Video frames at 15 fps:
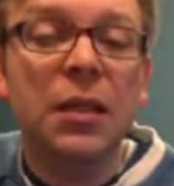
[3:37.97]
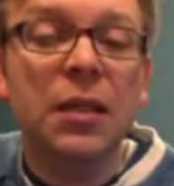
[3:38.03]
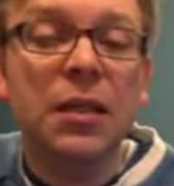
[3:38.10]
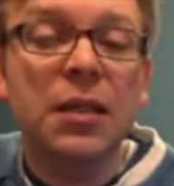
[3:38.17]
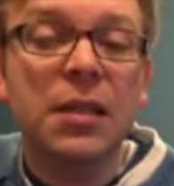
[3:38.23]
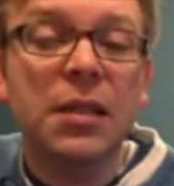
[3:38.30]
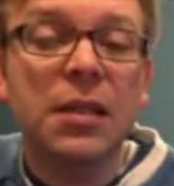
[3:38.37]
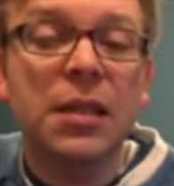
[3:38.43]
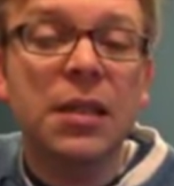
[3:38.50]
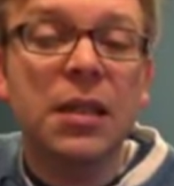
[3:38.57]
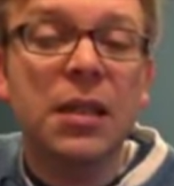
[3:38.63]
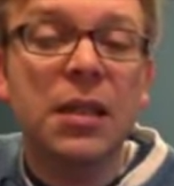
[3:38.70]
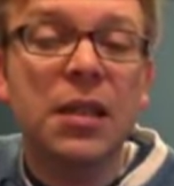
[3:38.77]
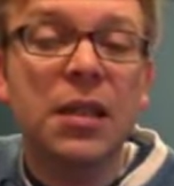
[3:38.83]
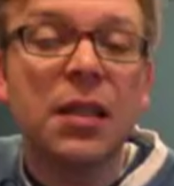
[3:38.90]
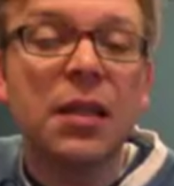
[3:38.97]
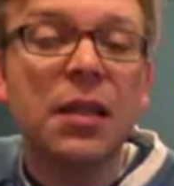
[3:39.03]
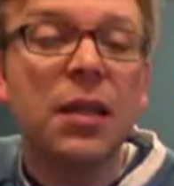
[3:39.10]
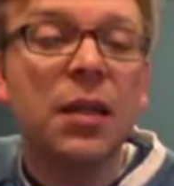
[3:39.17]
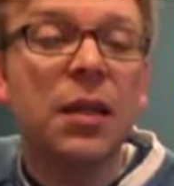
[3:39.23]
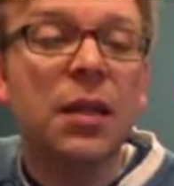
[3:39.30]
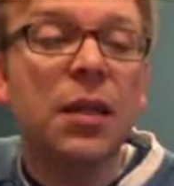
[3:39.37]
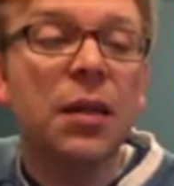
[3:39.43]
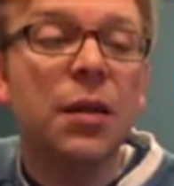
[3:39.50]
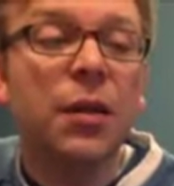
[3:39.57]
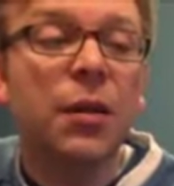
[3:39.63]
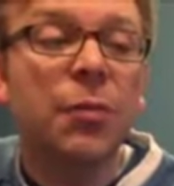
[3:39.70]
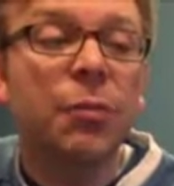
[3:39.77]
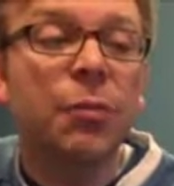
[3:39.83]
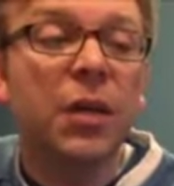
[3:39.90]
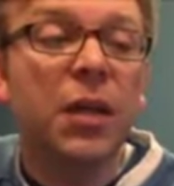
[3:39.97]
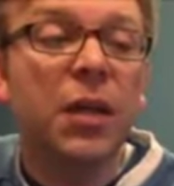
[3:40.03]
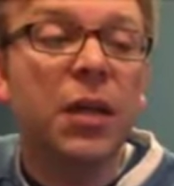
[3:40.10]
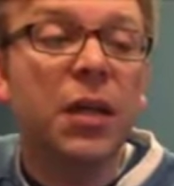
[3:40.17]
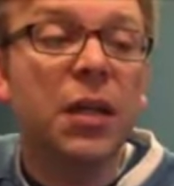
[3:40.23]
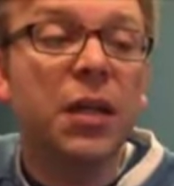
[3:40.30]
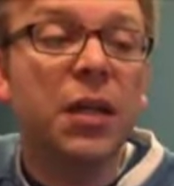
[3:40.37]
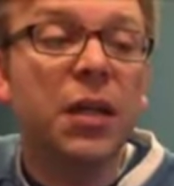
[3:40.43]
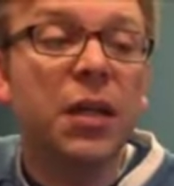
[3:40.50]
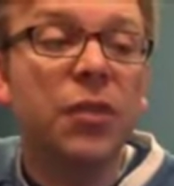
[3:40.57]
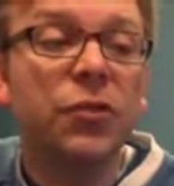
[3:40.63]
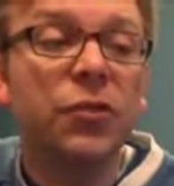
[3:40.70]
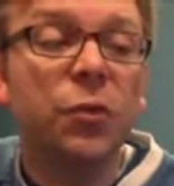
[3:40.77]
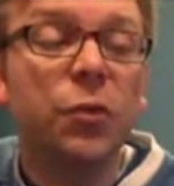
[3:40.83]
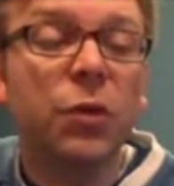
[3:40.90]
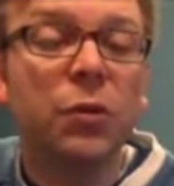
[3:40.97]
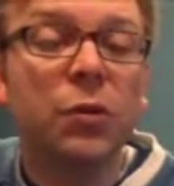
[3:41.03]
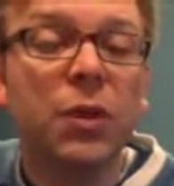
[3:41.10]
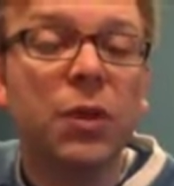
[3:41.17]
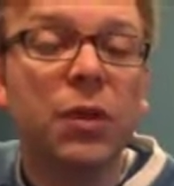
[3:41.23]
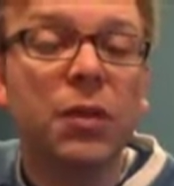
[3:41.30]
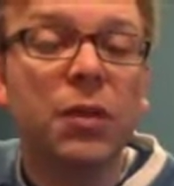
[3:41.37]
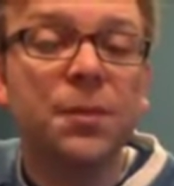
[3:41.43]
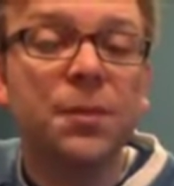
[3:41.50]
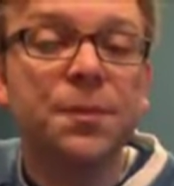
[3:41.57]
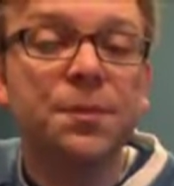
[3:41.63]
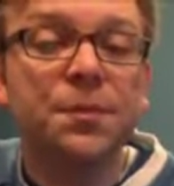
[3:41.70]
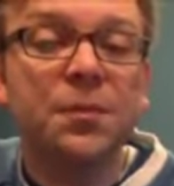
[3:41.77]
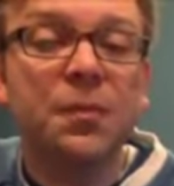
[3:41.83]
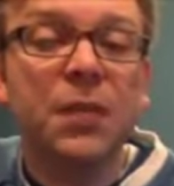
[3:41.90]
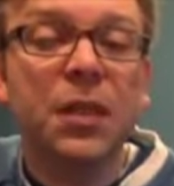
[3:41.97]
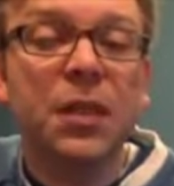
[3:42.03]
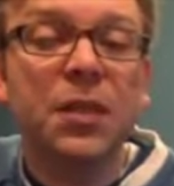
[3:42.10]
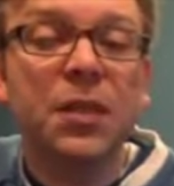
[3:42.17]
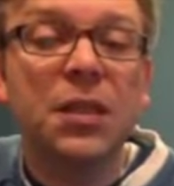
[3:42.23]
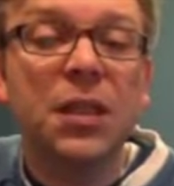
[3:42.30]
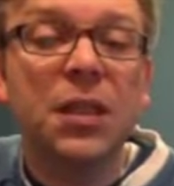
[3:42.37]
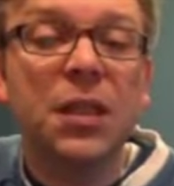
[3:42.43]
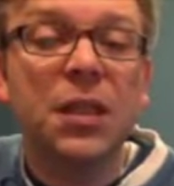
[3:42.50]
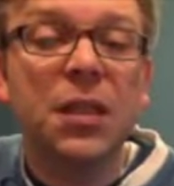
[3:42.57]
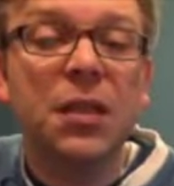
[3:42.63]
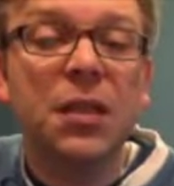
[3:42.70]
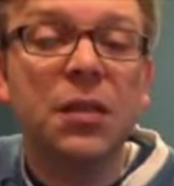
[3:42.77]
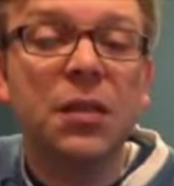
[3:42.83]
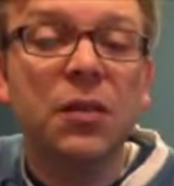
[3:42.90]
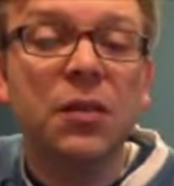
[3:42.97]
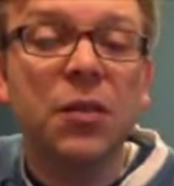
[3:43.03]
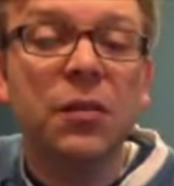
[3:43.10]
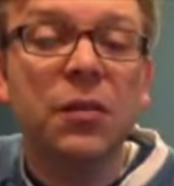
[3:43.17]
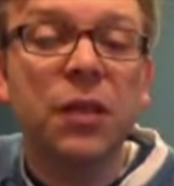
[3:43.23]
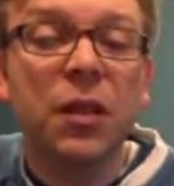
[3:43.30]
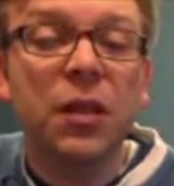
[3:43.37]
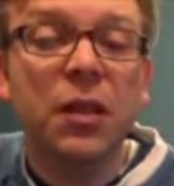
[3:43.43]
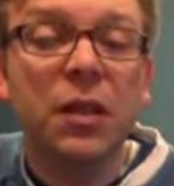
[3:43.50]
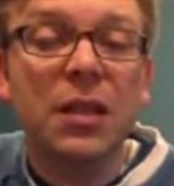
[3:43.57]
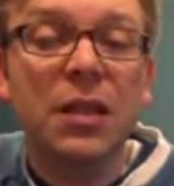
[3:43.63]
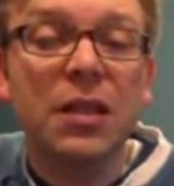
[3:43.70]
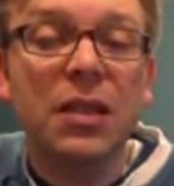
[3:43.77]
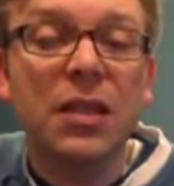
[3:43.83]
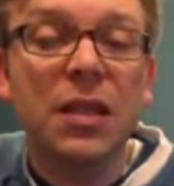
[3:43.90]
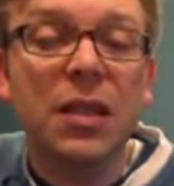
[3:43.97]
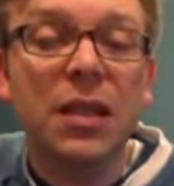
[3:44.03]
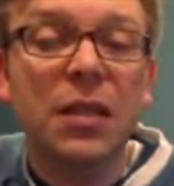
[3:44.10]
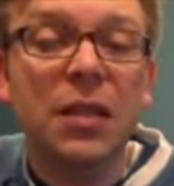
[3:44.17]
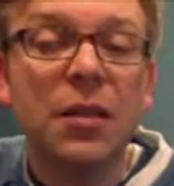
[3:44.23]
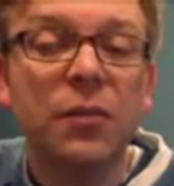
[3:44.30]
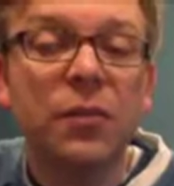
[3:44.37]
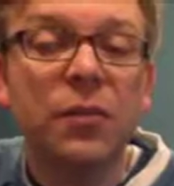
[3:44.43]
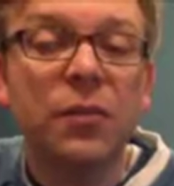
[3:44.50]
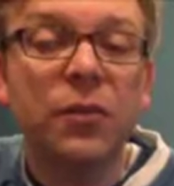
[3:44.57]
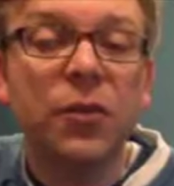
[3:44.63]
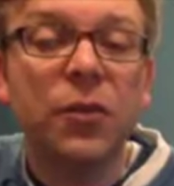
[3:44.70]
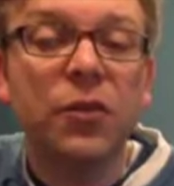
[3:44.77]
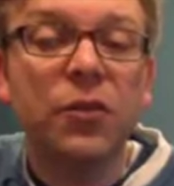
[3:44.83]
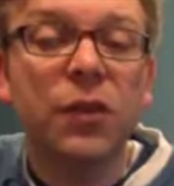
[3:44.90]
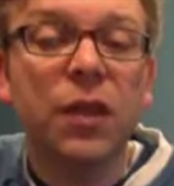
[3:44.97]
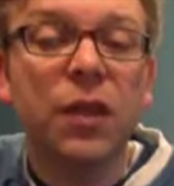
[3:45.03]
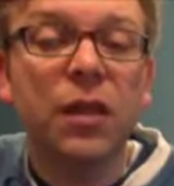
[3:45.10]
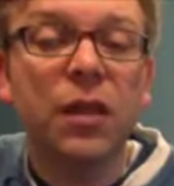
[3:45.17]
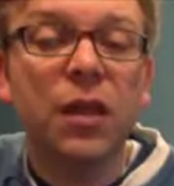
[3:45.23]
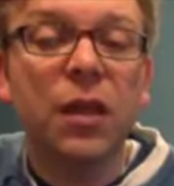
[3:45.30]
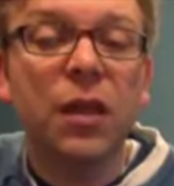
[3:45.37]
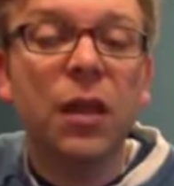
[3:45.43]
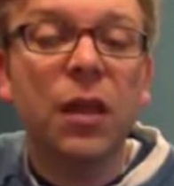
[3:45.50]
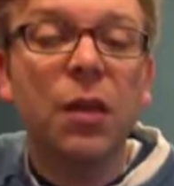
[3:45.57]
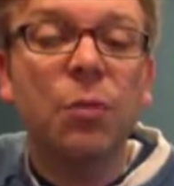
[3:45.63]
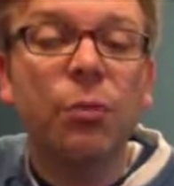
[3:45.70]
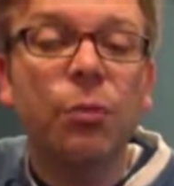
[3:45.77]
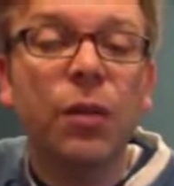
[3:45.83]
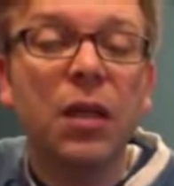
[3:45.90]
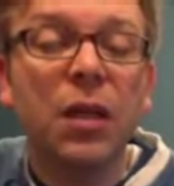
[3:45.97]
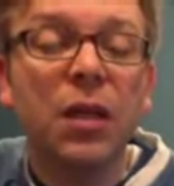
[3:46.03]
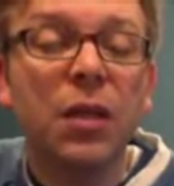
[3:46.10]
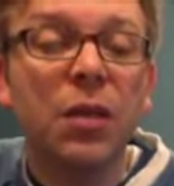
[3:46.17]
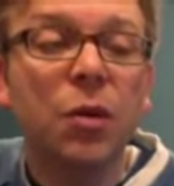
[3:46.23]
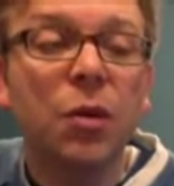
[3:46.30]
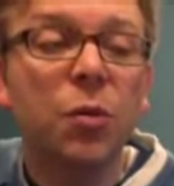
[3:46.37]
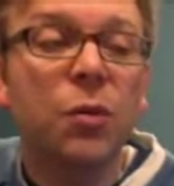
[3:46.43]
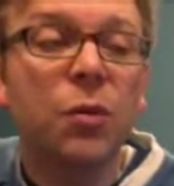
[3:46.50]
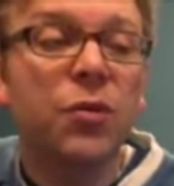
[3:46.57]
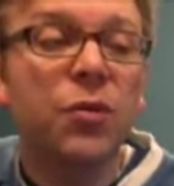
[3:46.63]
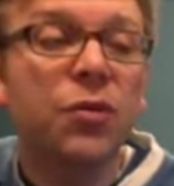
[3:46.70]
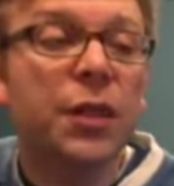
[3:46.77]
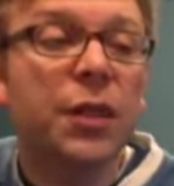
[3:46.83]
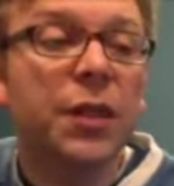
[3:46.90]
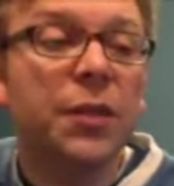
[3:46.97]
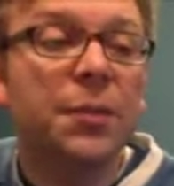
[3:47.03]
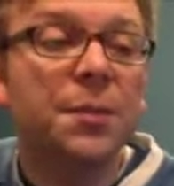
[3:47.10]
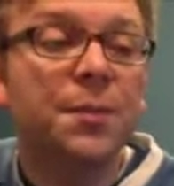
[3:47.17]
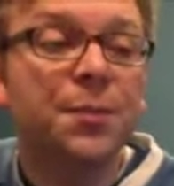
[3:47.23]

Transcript: C, B, each for one beat. D, third fret, C, first fret, B, open string.